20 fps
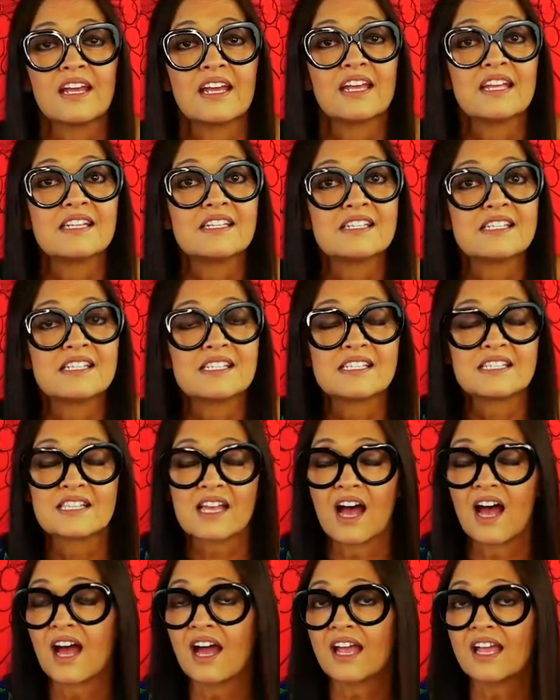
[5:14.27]
in
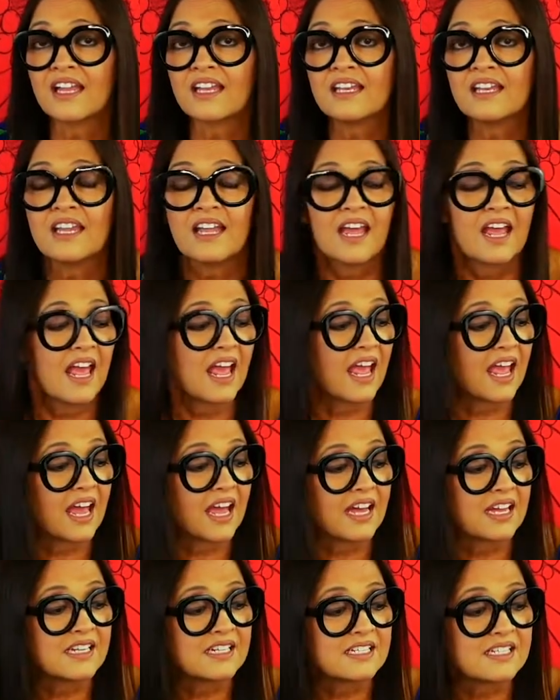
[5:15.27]
design
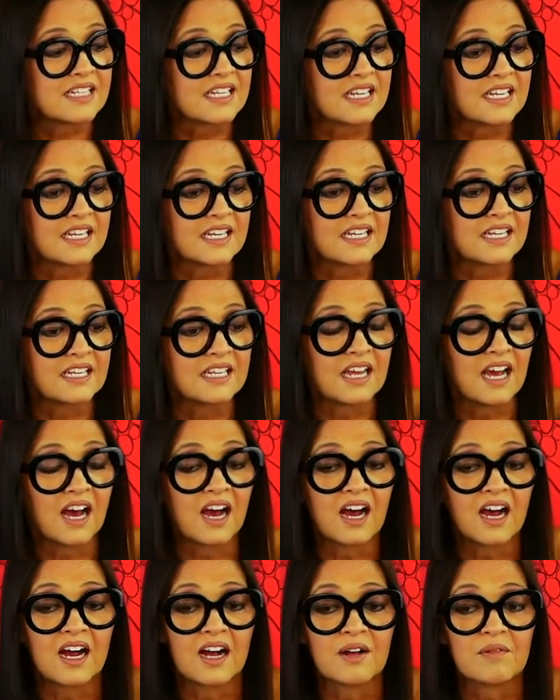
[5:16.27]
and in,
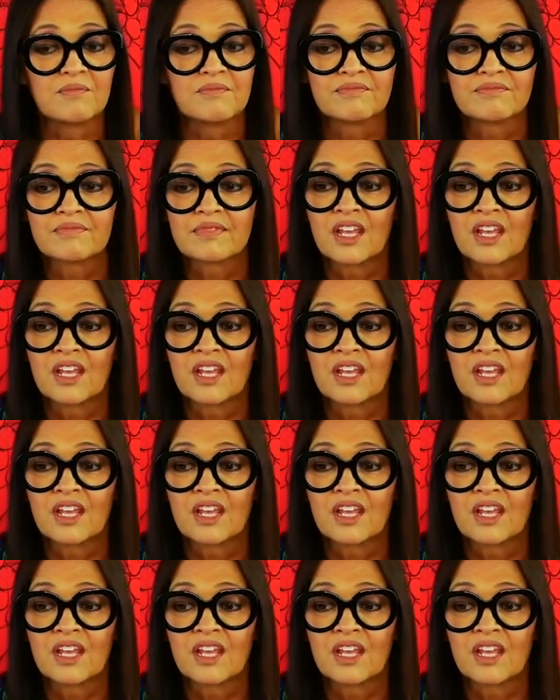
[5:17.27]
um,